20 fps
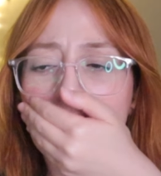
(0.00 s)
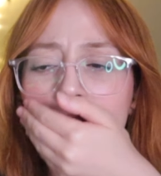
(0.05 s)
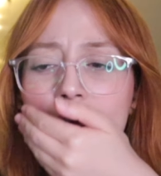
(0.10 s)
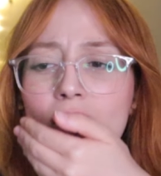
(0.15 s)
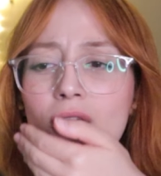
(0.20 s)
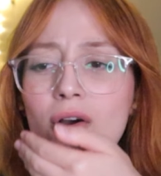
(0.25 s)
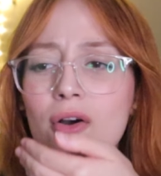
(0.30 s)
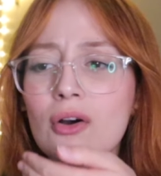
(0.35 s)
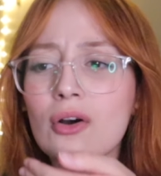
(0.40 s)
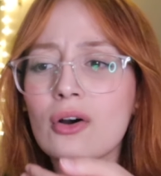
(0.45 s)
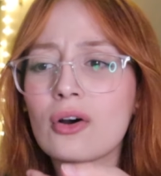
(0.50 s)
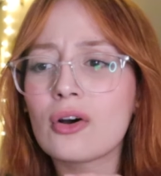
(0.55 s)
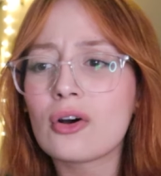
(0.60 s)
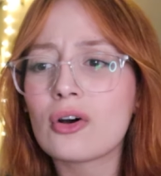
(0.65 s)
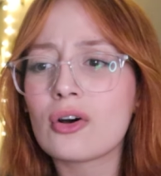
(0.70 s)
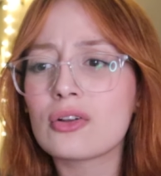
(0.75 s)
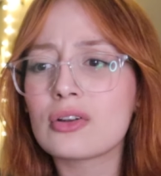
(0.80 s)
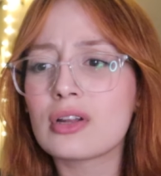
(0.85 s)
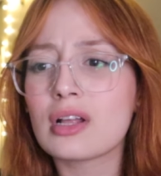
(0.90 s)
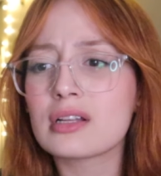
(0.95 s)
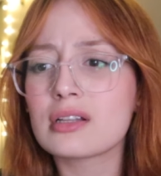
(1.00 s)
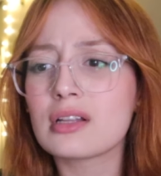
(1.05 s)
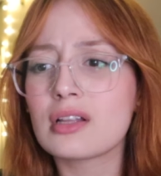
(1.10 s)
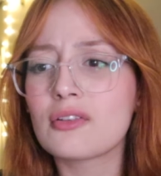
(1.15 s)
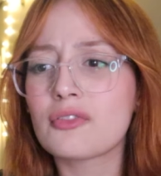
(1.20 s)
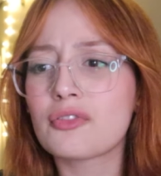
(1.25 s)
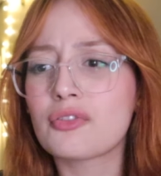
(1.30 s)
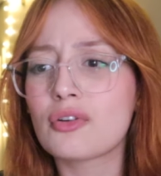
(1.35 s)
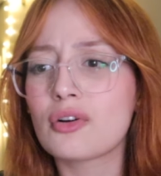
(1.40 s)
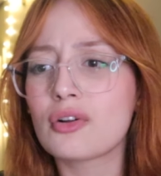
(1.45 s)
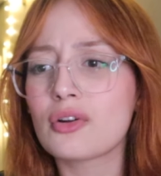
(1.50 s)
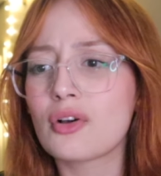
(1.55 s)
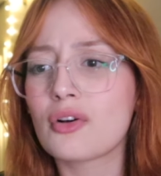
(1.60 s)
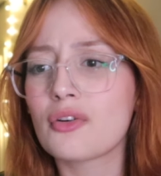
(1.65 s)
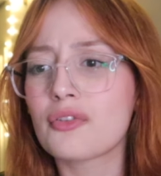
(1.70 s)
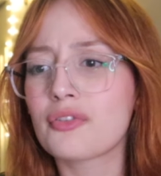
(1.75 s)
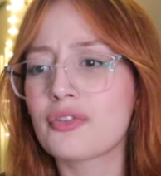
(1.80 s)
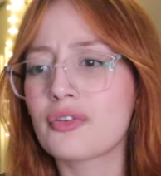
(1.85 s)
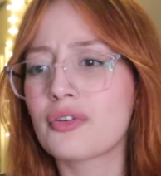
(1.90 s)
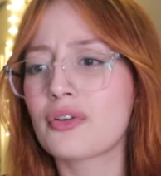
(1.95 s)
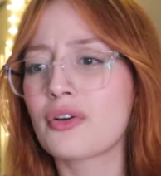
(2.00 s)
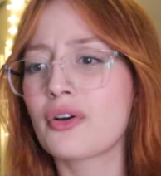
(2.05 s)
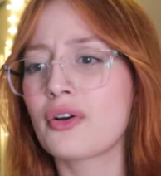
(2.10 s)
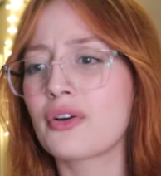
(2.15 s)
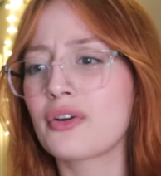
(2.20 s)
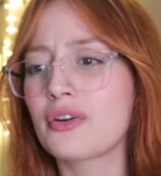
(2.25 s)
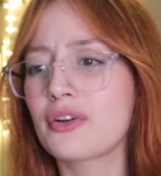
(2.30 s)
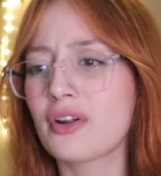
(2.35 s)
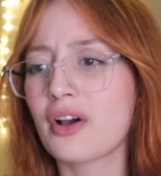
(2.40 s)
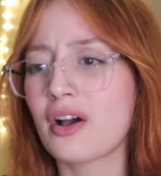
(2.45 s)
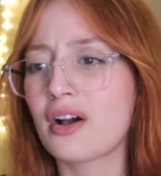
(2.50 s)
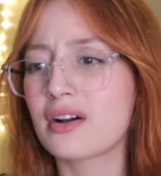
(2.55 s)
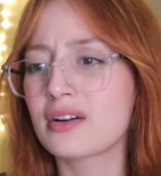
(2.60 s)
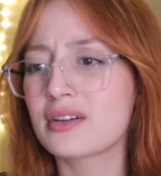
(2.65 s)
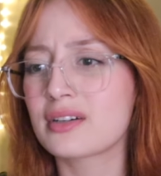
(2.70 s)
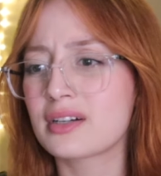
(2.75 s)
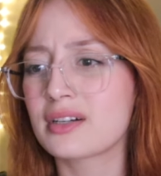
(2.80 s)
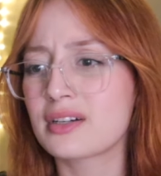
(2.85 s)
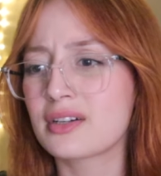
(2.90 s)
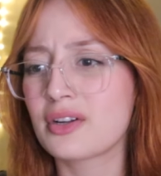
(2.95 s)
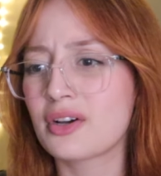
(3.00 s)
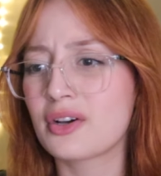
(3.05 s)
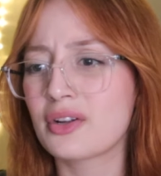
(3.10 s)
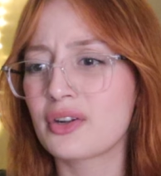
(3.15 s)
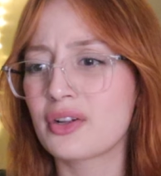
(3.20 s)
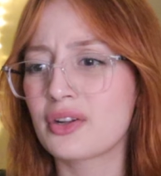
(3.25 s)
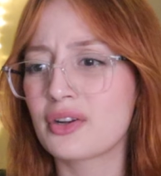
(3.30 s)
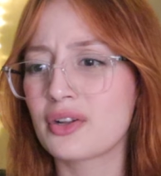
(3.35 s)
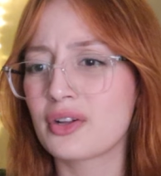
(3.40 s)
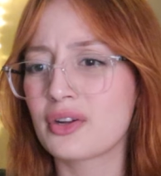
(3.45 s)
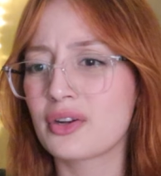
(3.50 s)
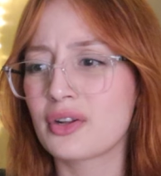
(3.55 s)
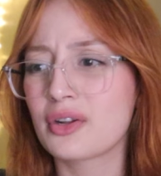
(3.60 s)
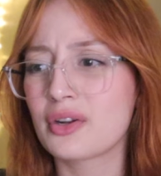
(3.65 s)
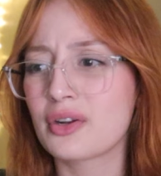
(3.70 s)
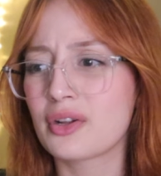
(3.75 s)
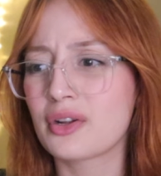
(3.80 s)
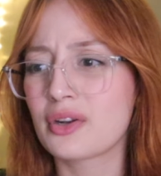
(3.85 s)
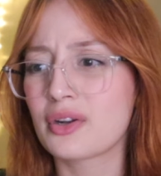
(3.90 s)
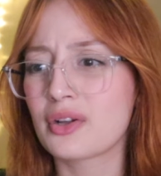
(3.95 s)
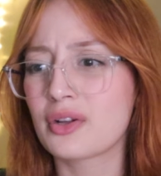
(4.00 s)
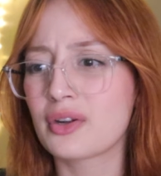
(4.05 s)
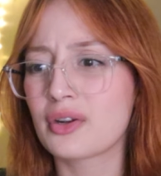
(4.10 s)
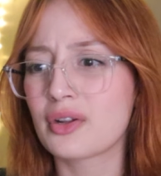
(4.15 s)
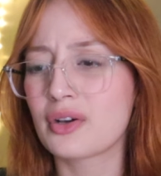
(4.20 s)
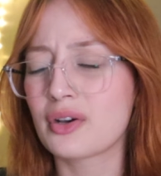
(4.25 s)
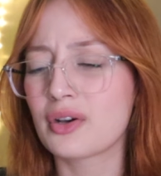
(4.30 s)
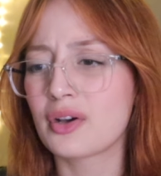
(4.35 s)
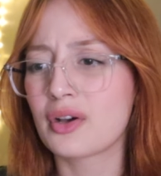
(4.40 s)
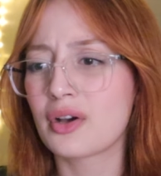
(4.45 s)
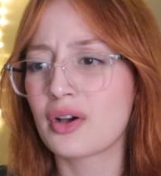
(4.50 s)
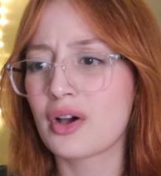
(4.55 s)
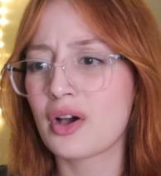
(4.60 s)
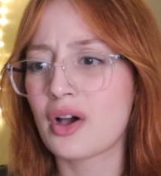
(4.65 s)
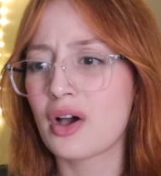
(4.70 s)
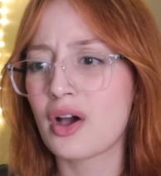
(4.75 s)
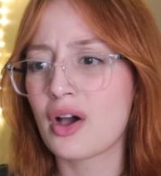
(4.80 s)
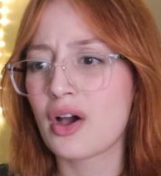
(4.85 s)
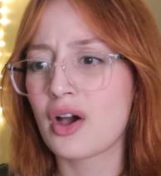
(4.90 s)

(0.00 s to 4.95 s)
No, not in front of her daughter. No, no, no, no, no, no, no.